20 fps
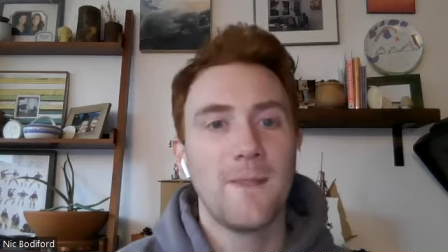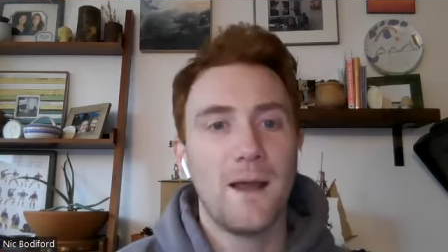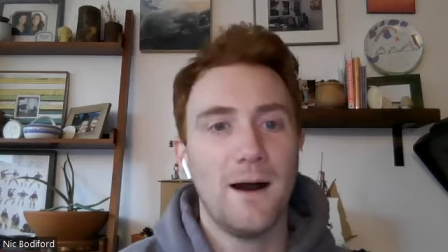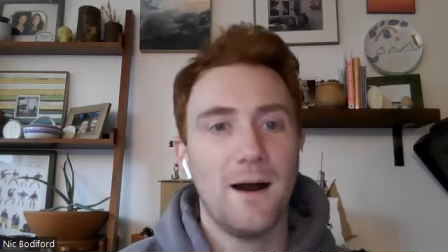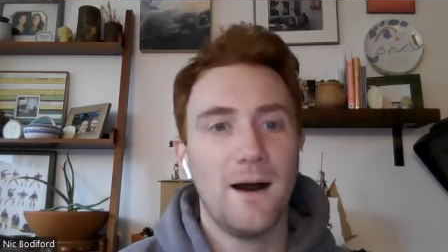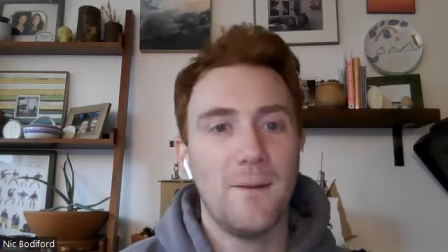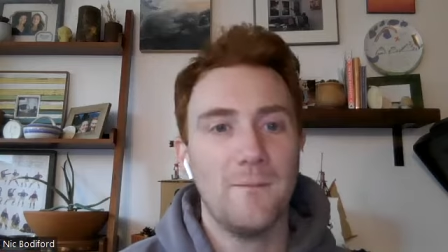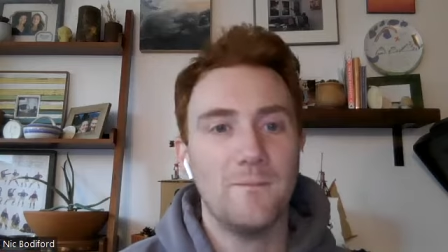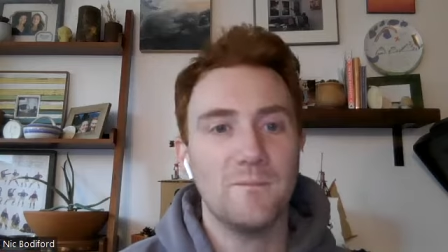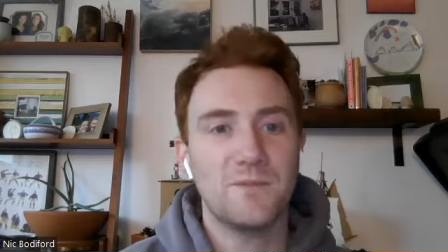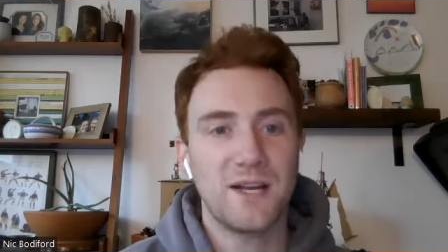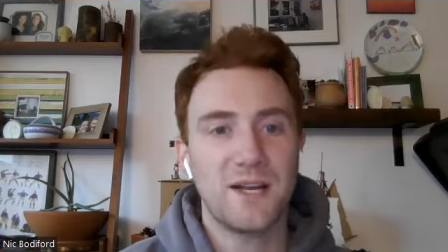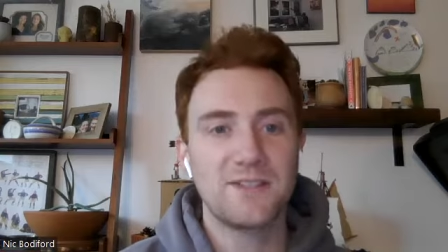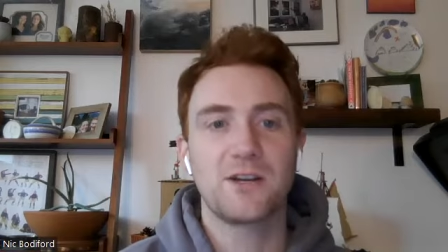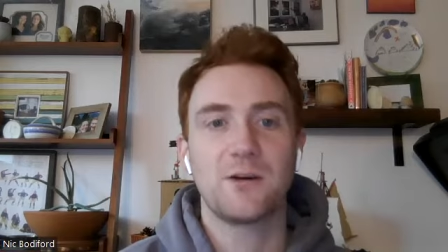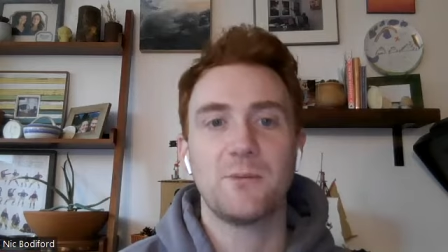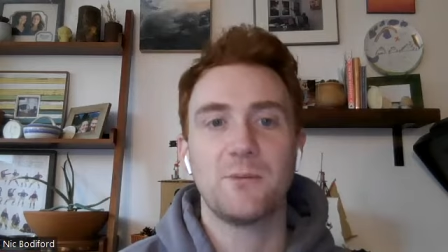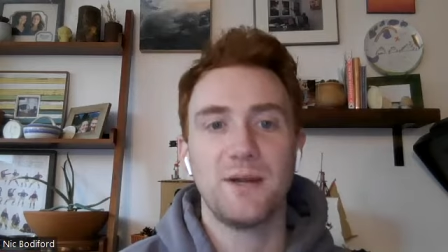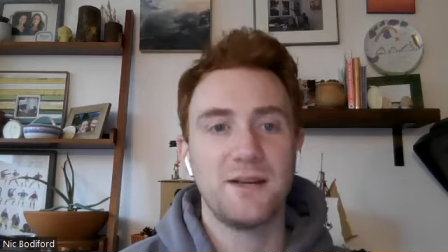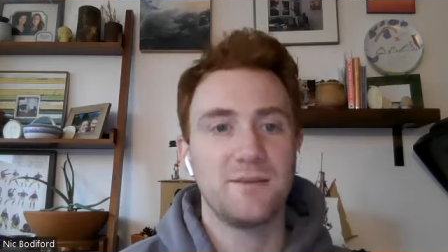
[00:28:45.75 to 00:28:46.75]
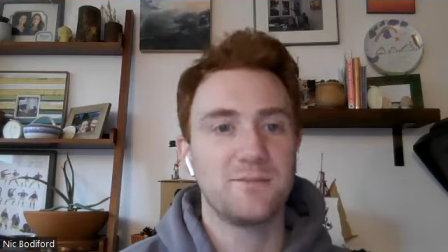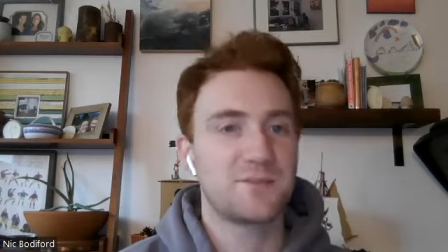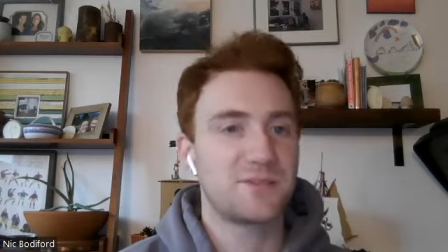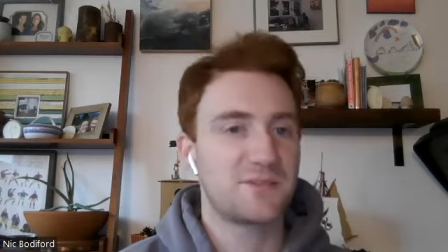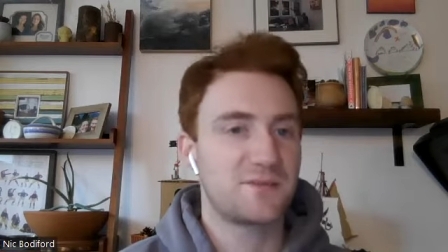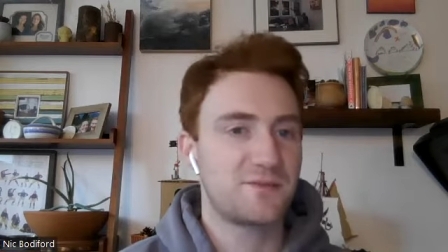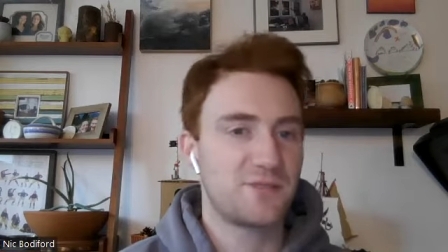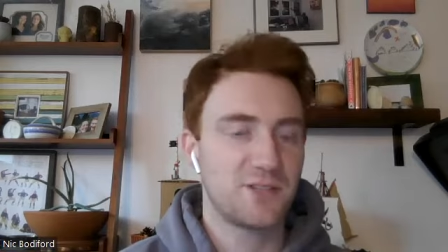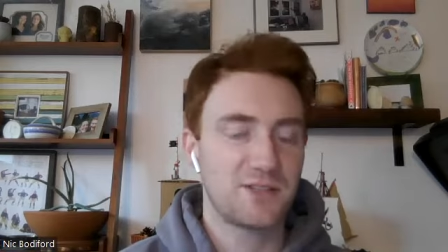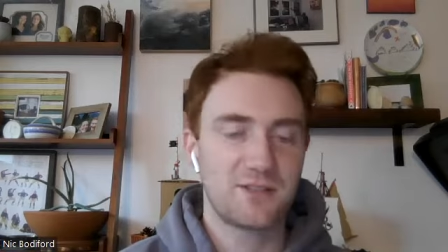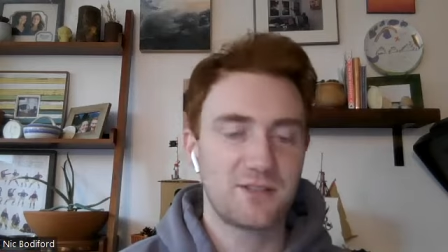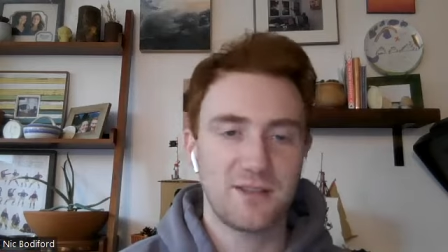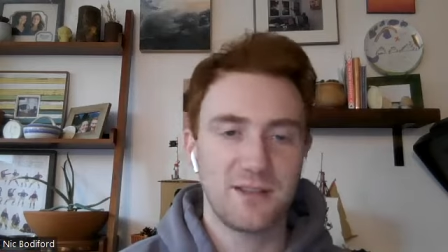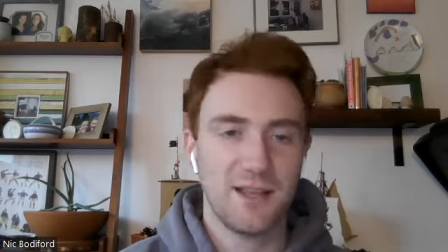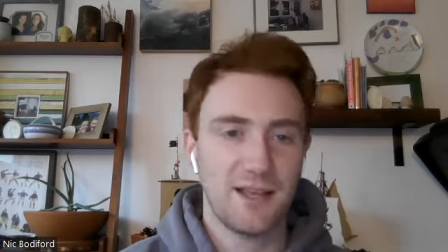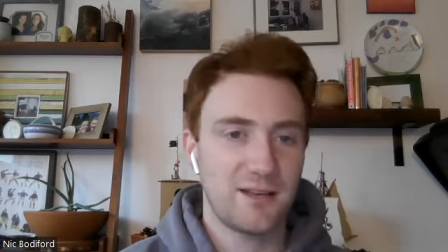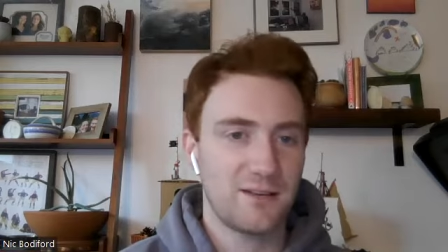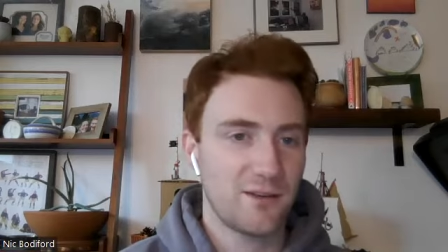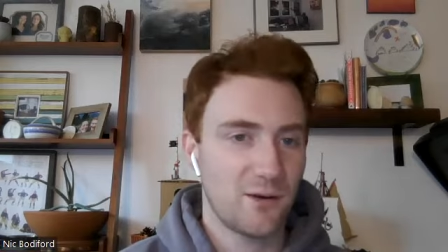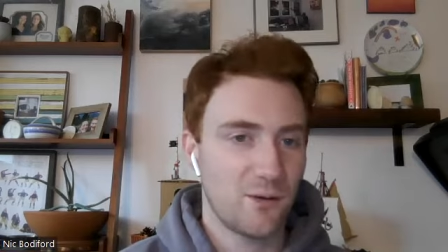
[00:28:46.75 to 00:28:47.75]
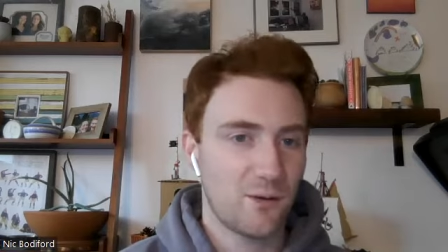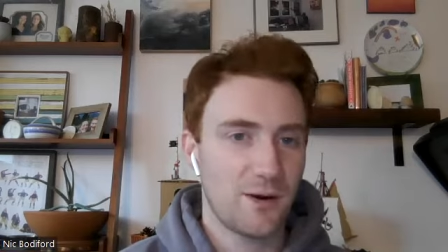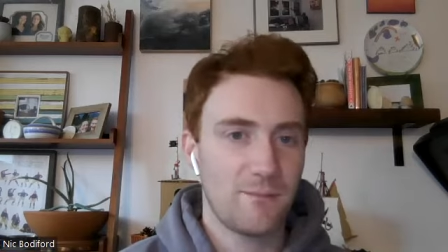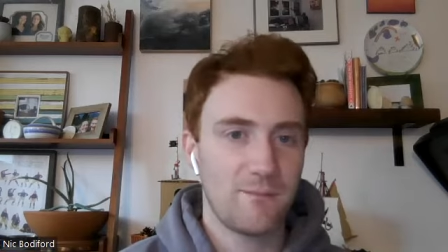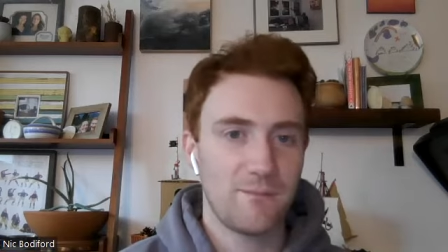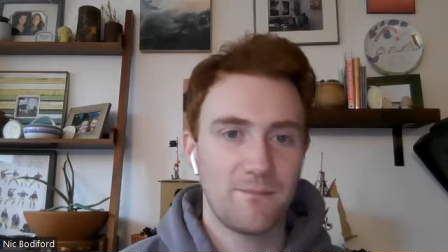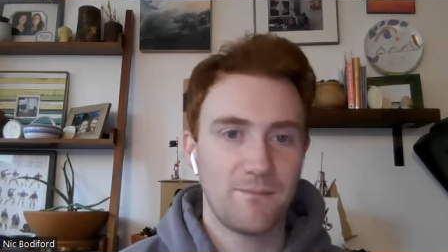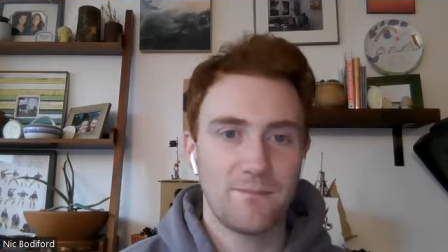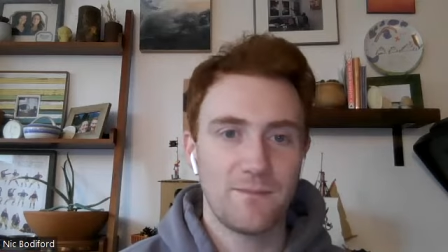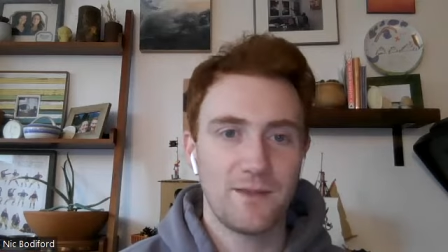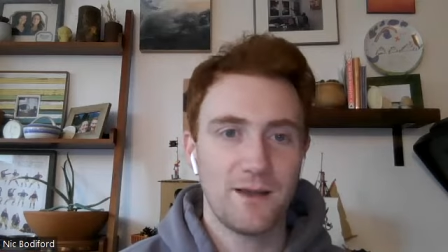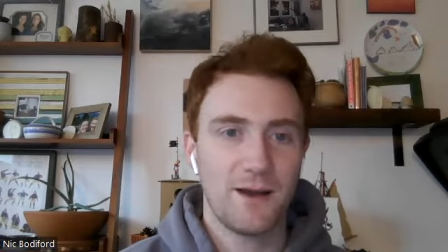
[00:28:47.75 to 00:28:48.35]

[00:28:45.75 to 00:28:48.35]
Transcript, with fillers: Um, Denzel Mims, just ignore him.